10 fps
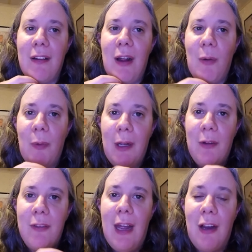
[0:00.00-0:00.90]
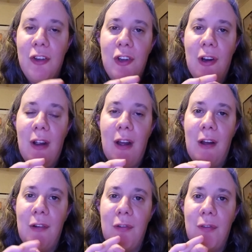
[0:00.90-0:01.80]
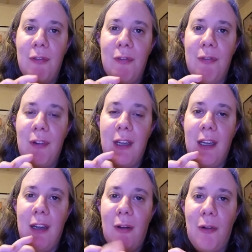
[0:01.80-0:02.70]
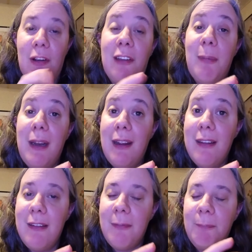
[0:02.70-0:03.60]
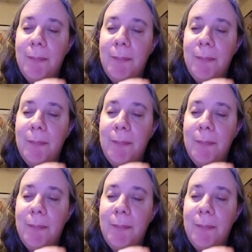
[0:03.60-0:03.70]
a real texture of, crispiness.